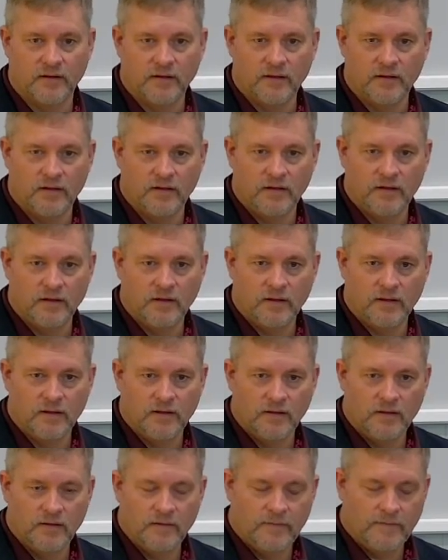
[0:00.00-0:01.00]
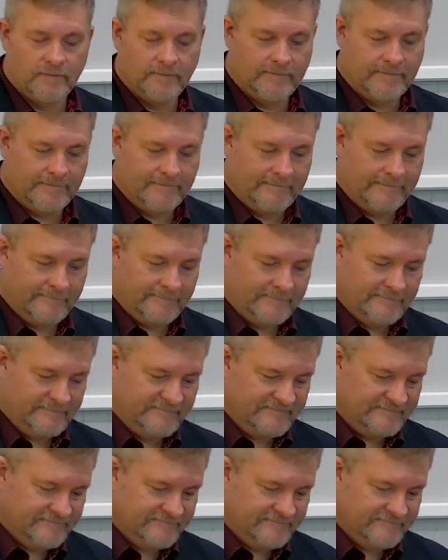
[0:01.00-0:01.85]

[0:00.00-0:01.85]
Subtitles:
(silence)